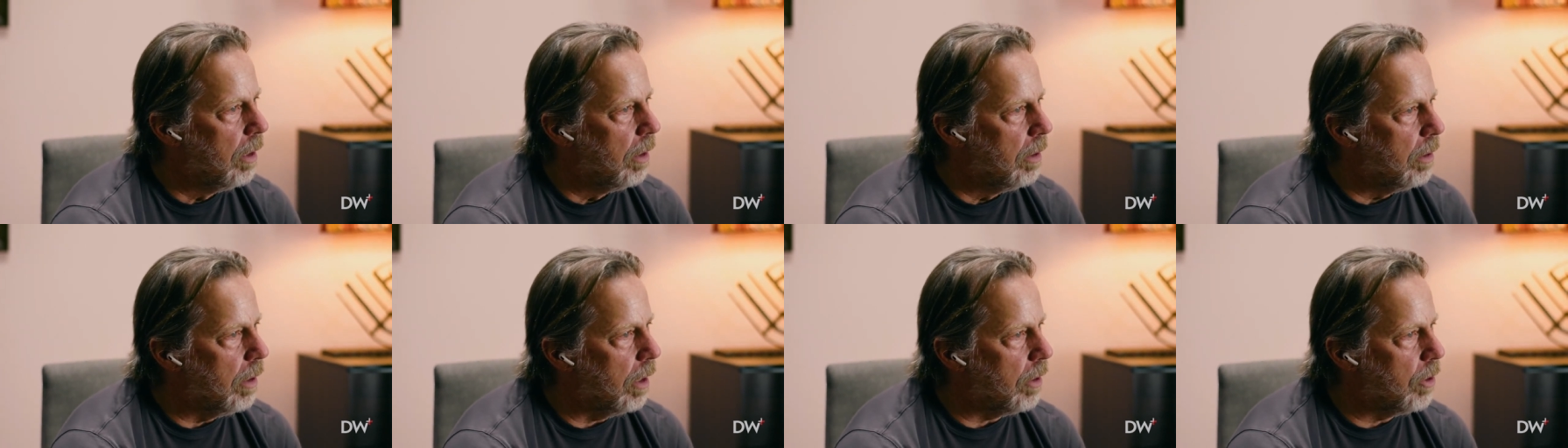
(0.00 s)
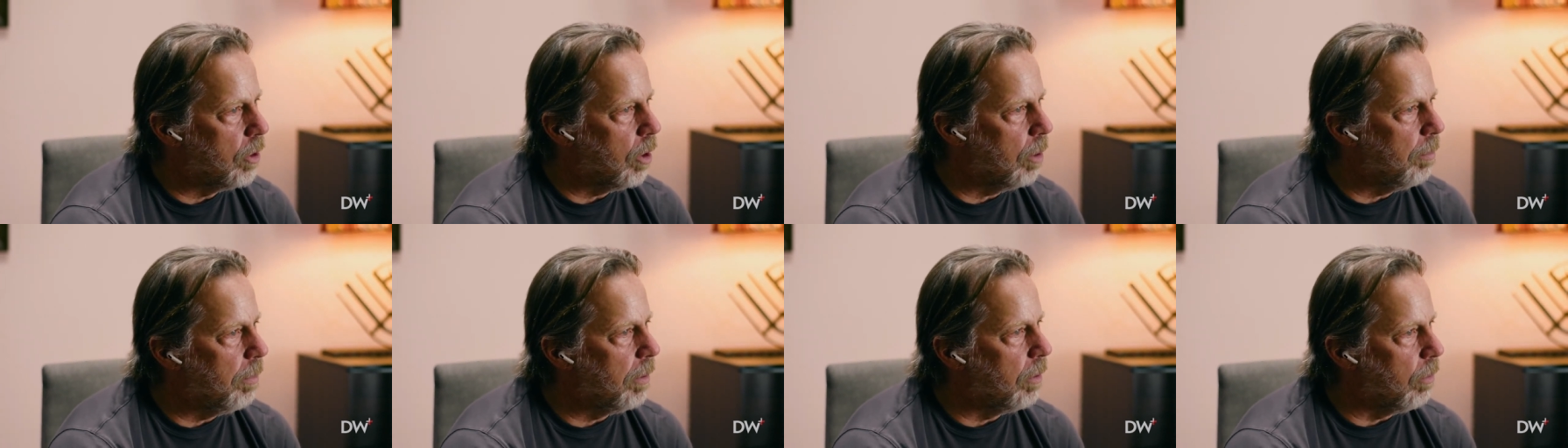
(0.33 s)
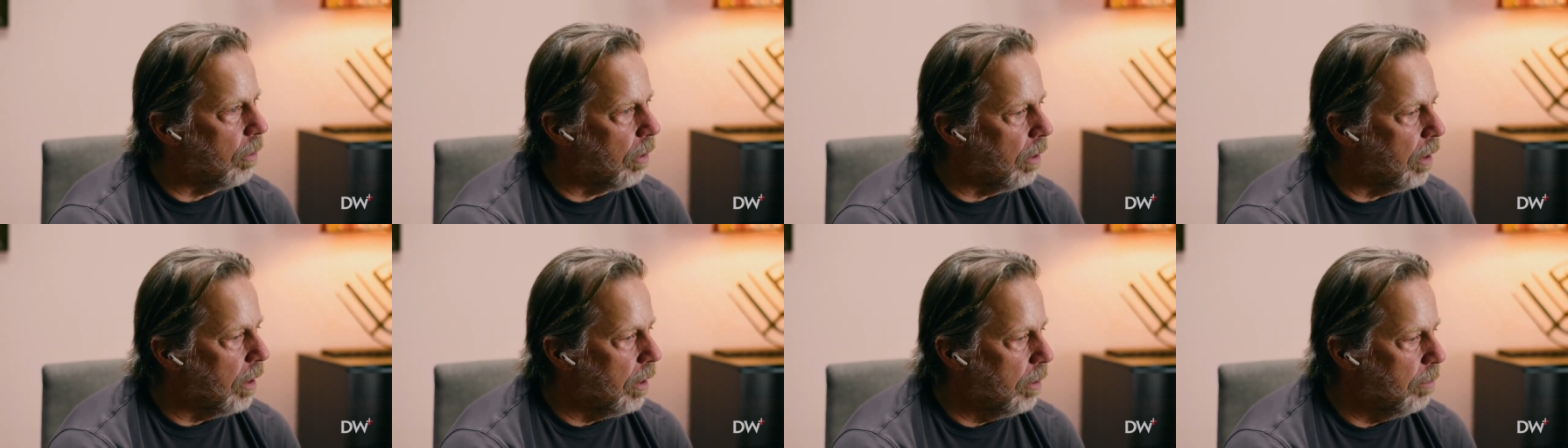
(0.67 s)
they should be
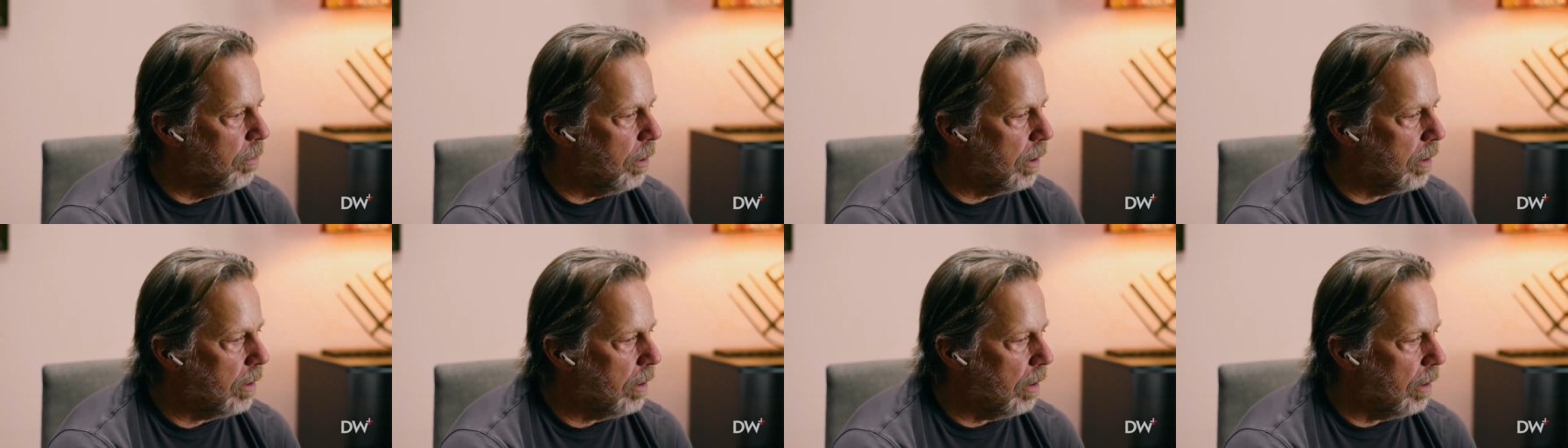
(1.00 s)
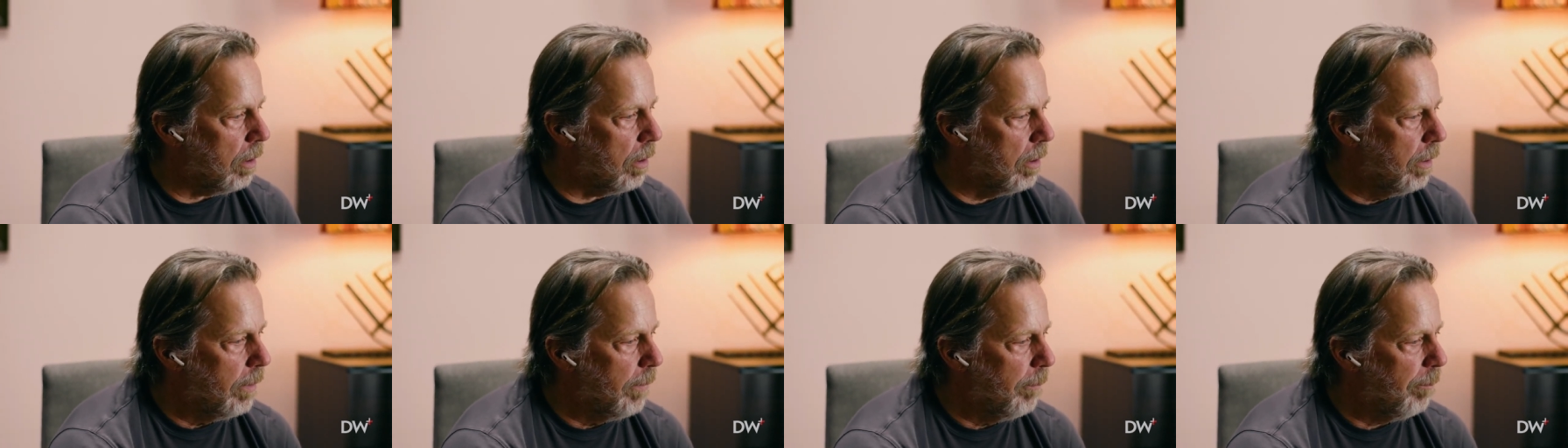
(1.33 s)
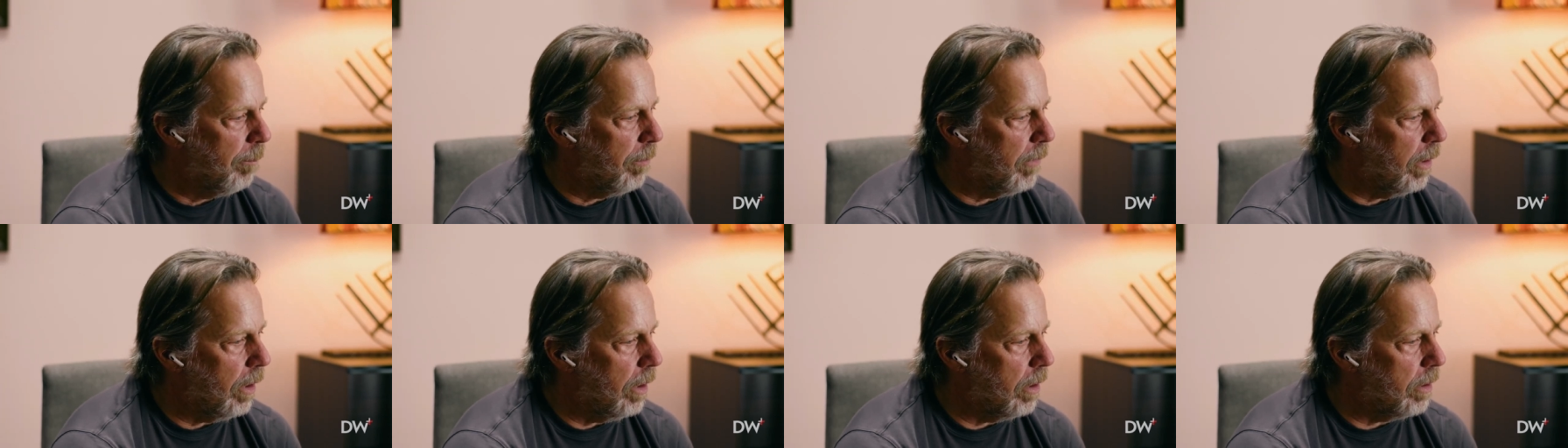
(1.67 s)
worrying, but
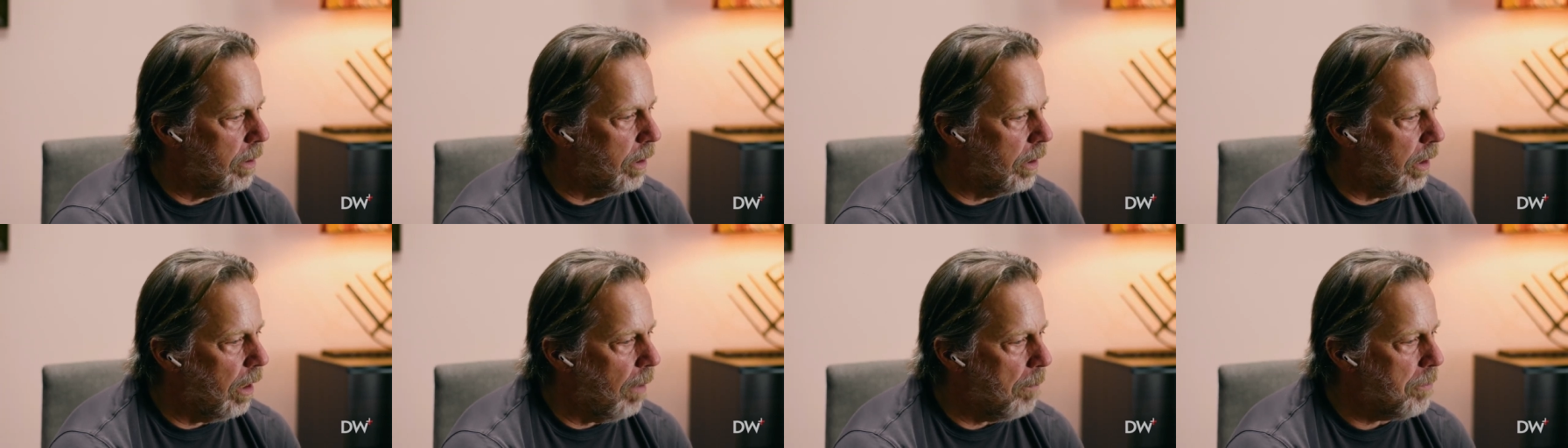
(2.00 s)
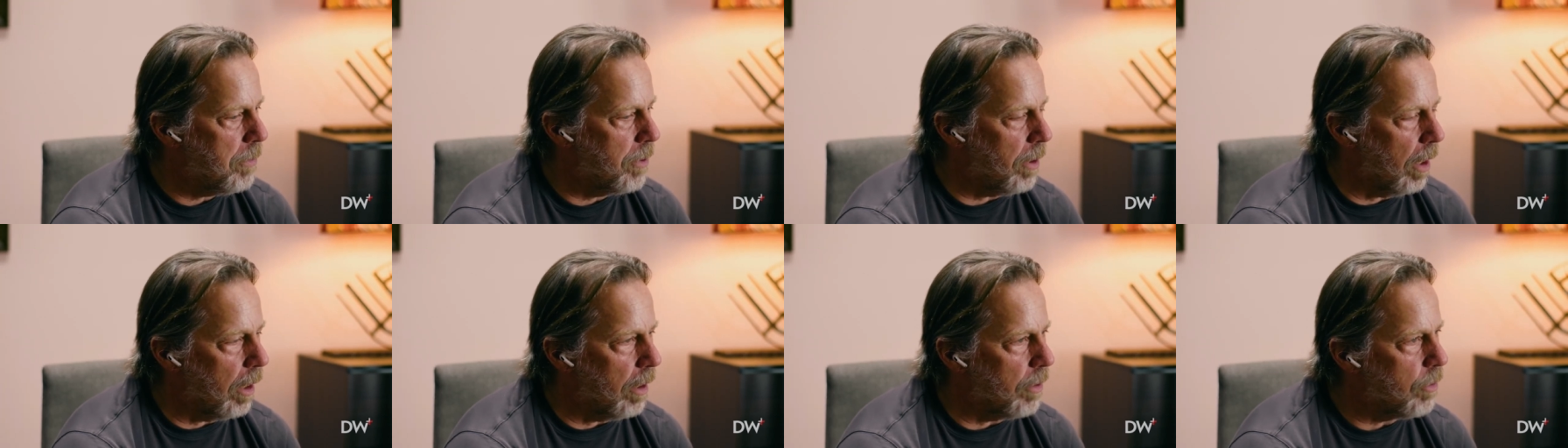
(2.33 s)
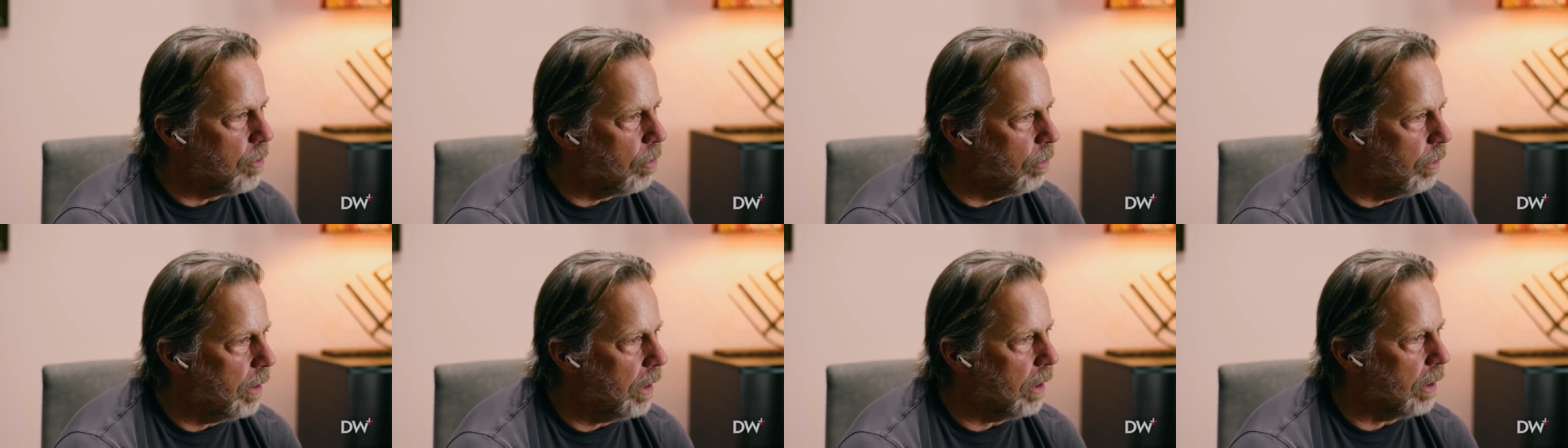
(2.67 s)
the upside's
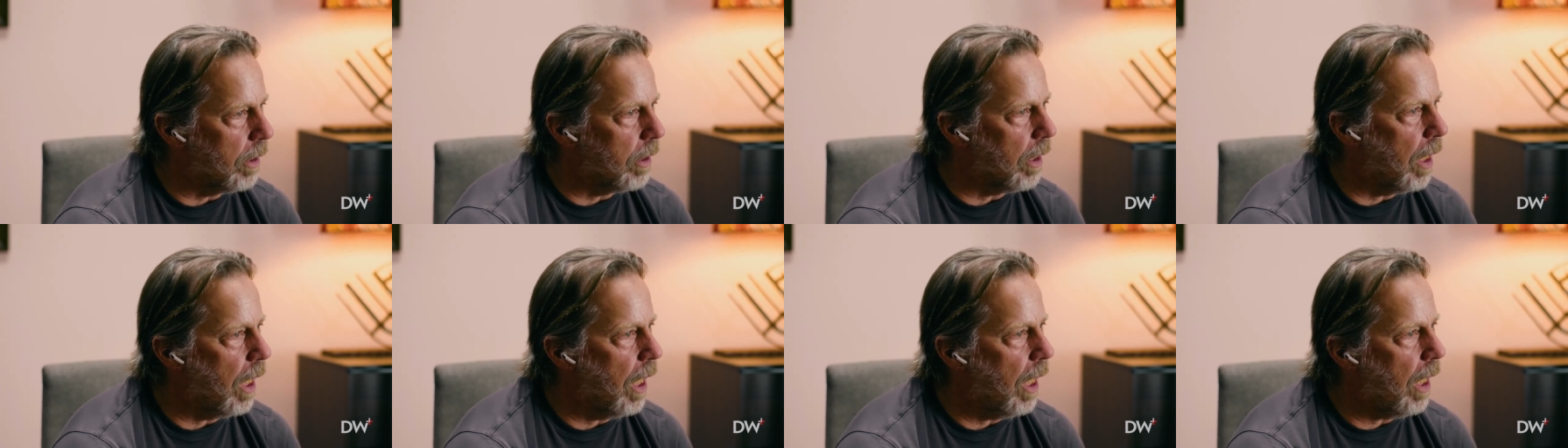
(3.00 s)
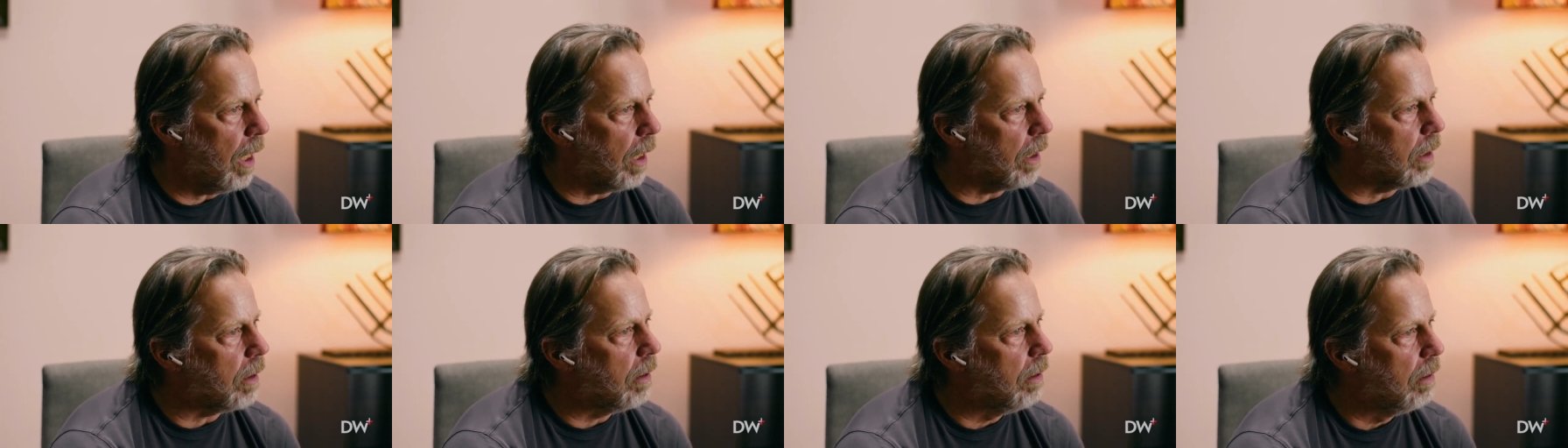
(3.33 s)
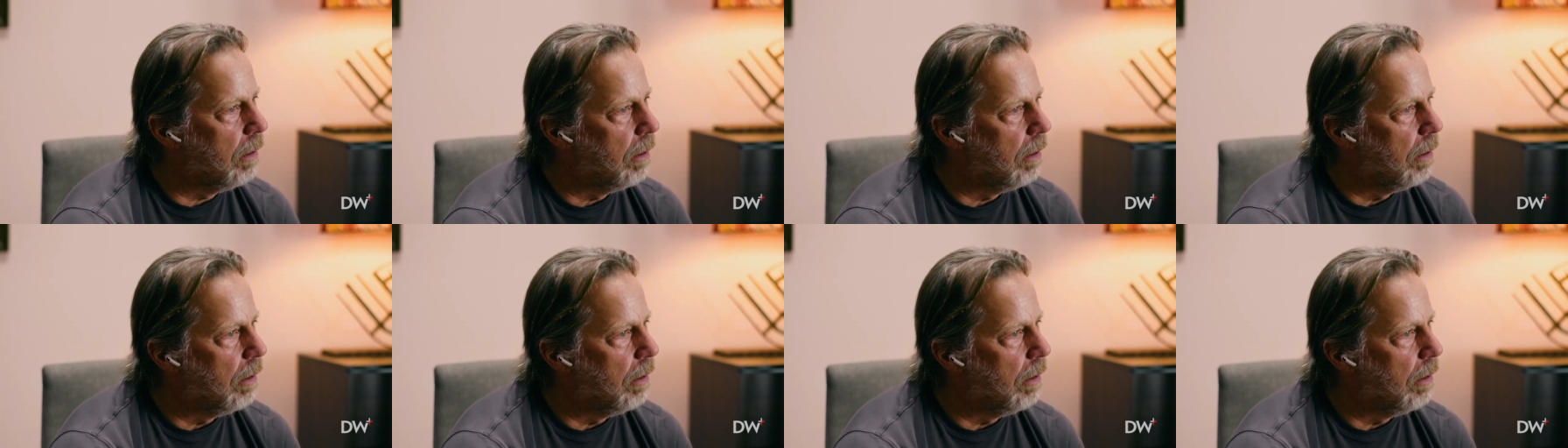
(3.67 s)
really high.